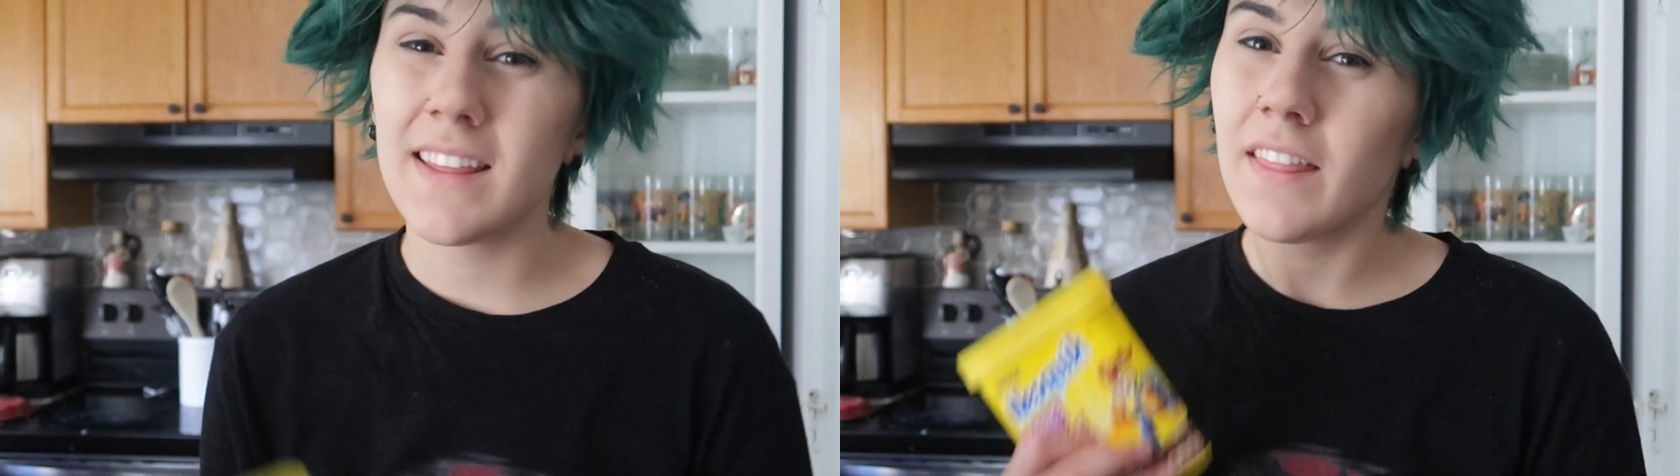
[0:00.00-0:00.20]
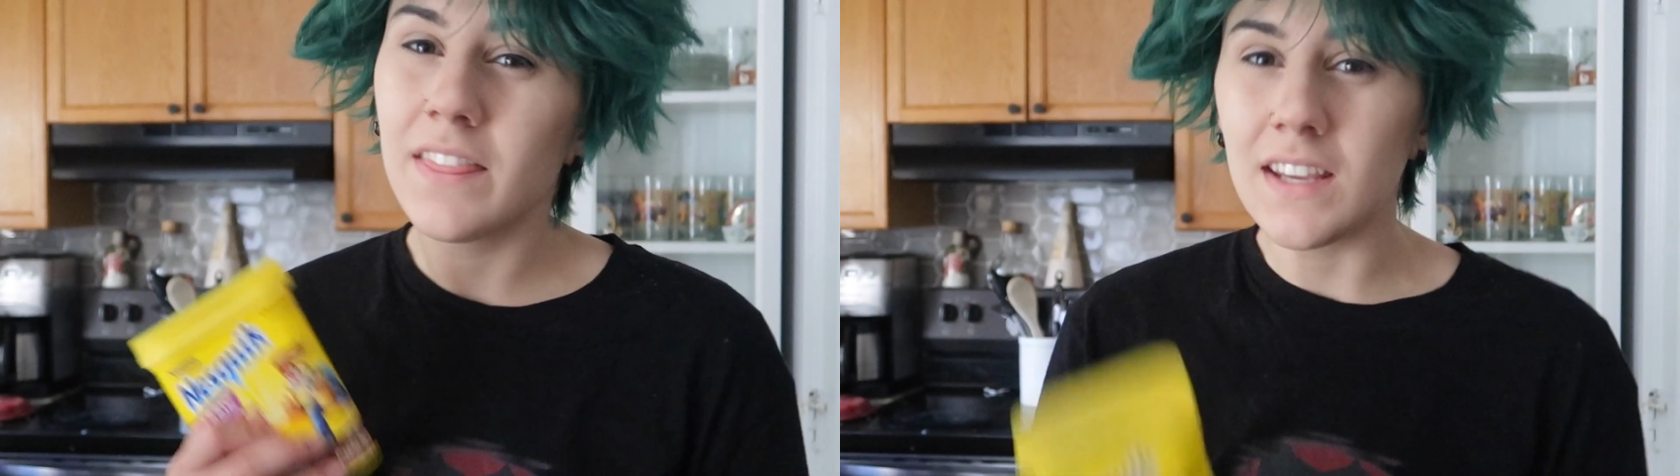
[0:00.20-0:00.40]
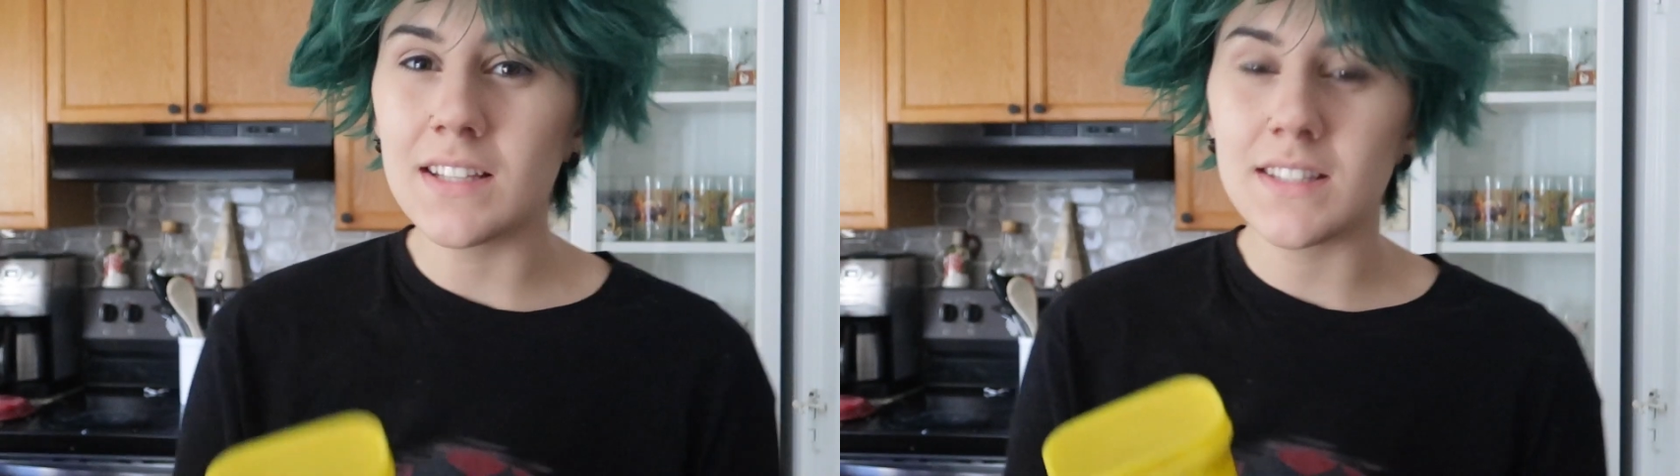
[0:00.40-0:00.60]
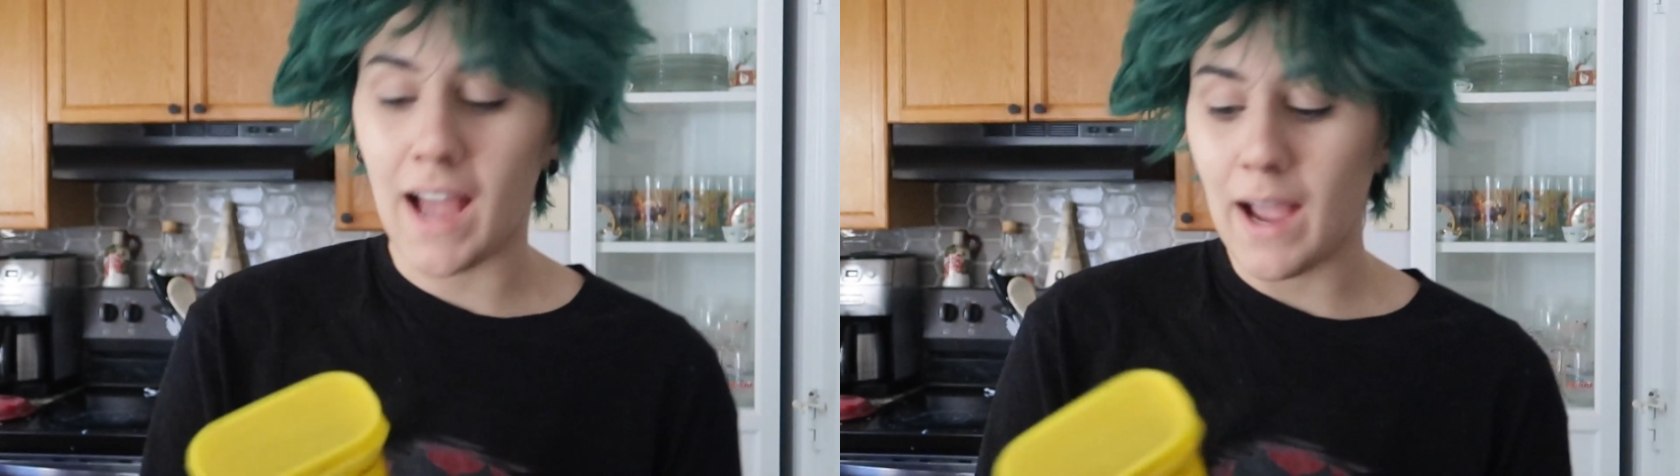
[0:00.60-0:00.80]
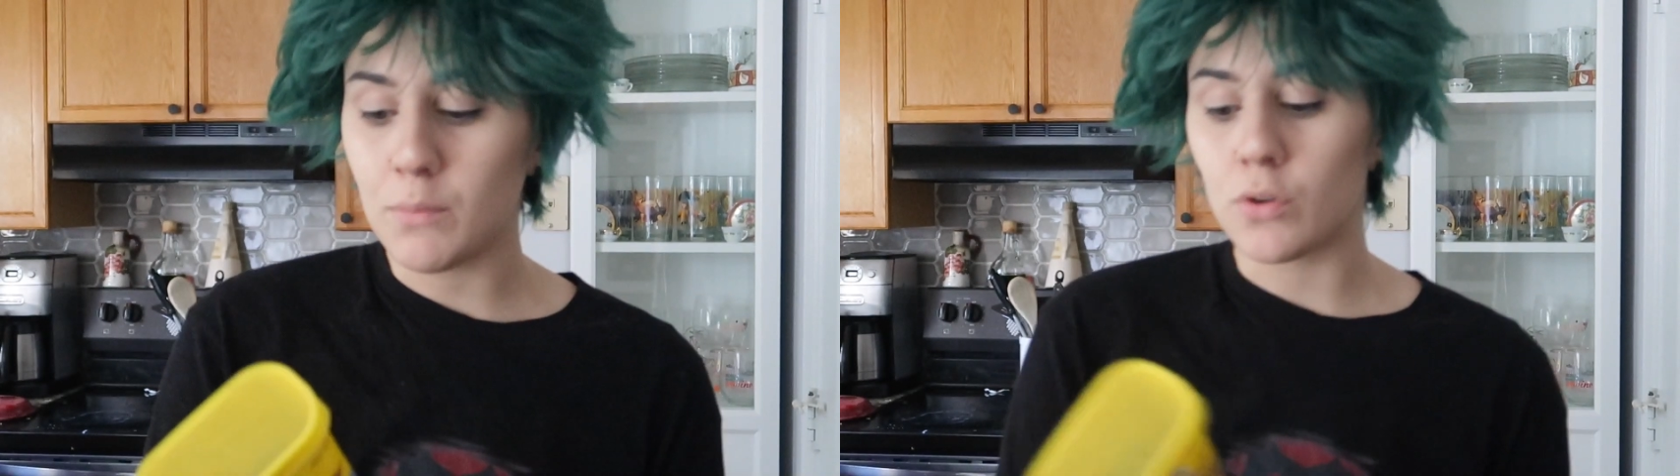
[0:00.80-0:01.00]
the thing is,
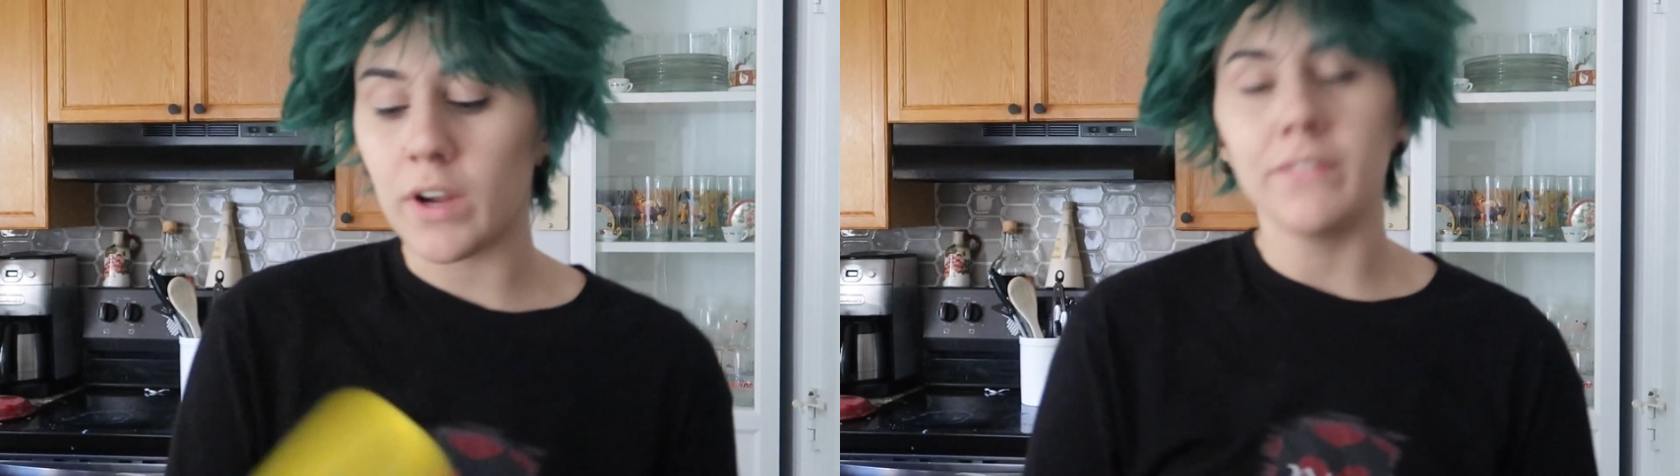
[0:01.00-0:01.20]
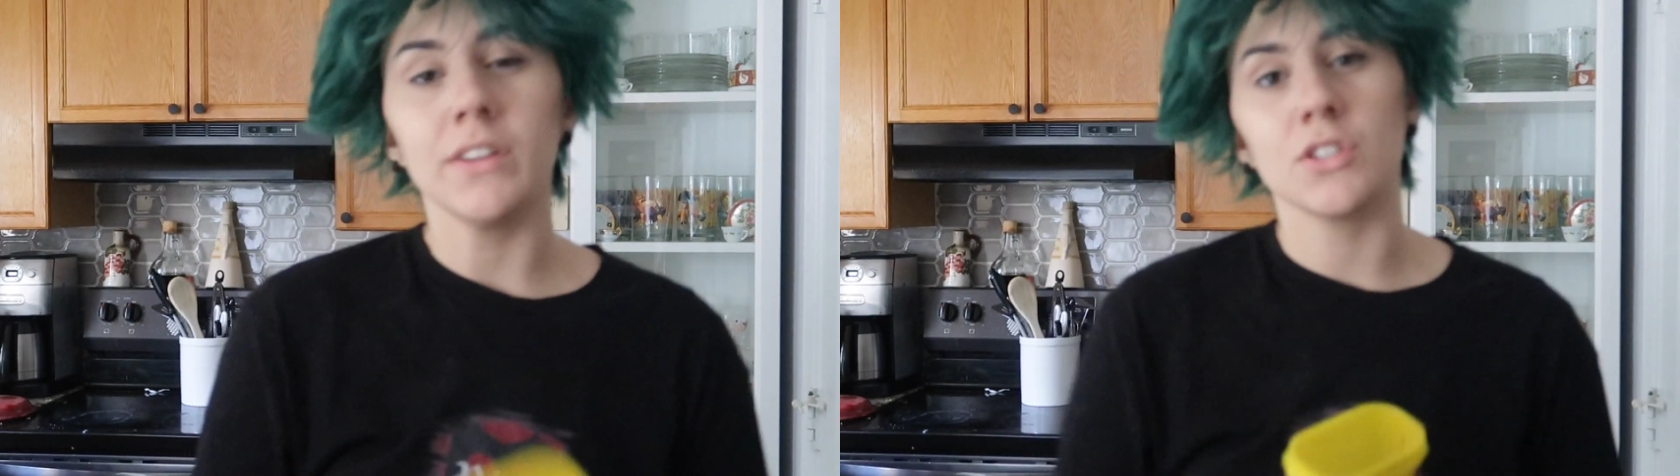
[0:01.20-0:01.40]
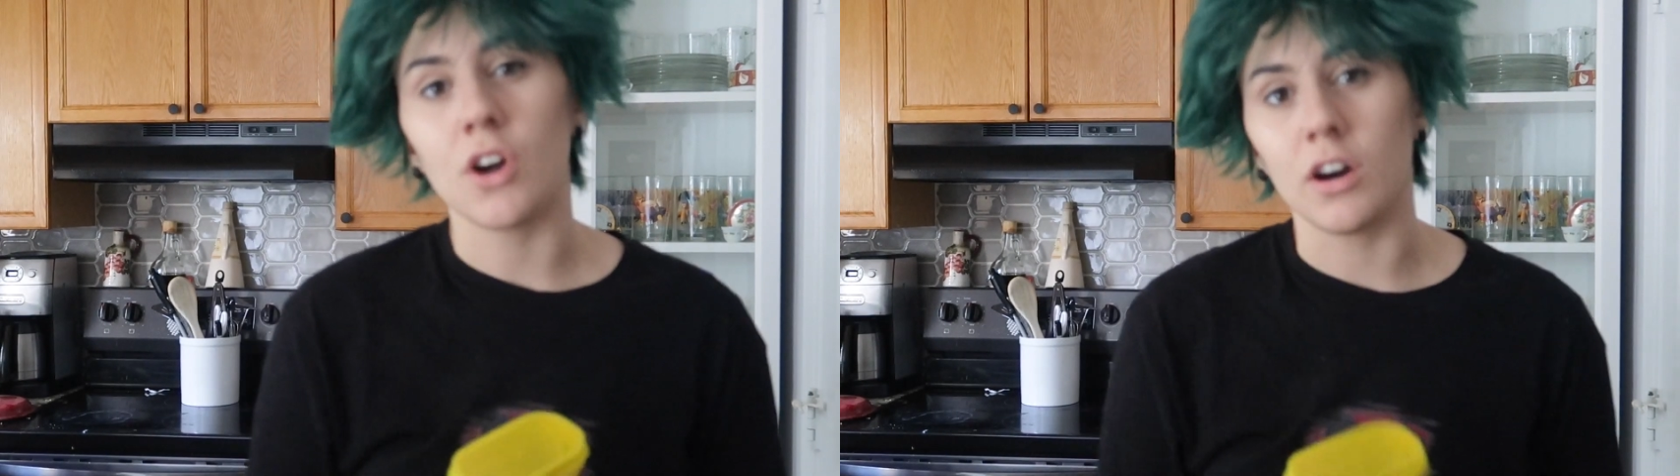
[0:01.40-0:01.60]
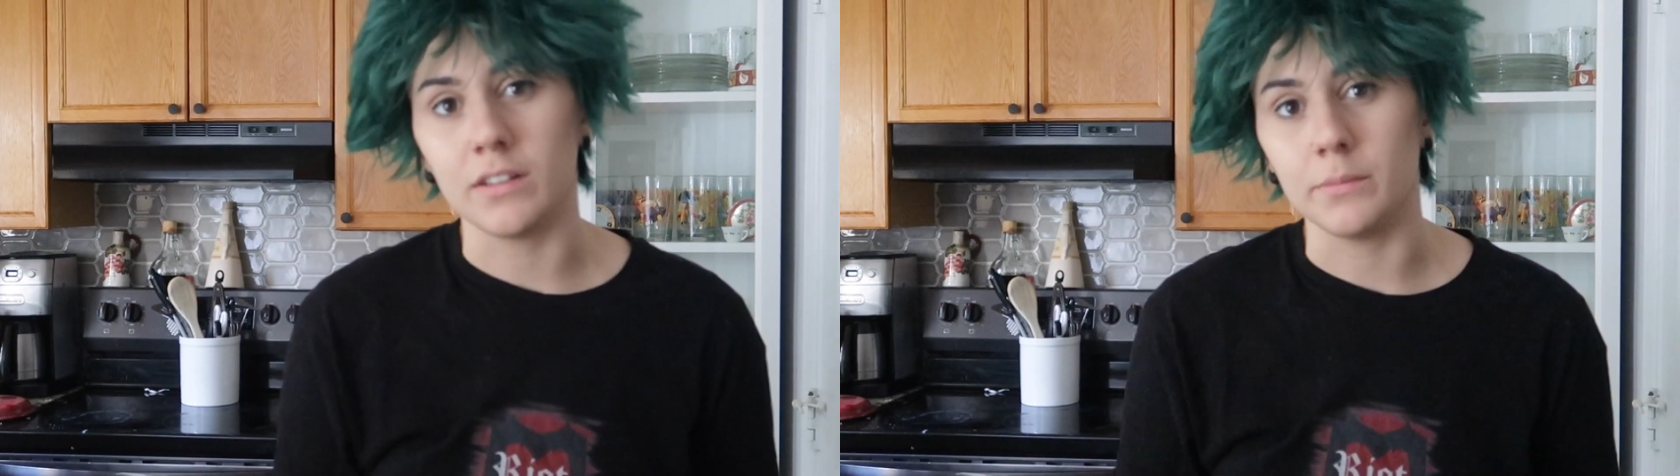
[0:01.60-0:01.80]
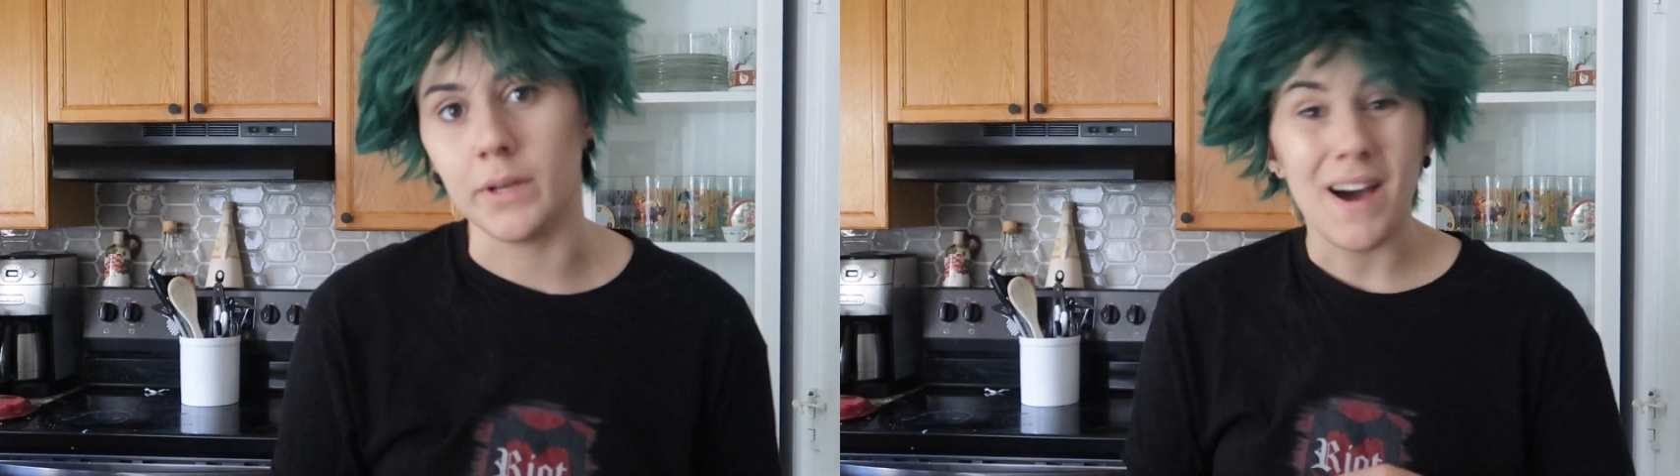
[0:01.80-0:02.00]
I'm craving
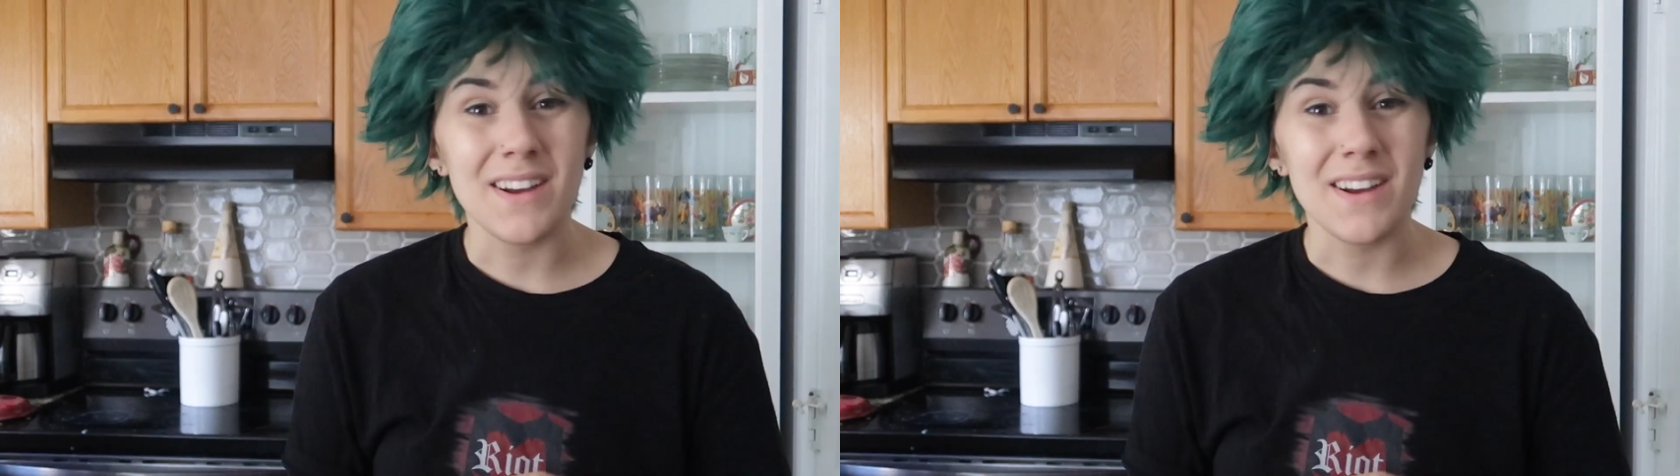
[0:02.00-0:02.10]
chocolate milk.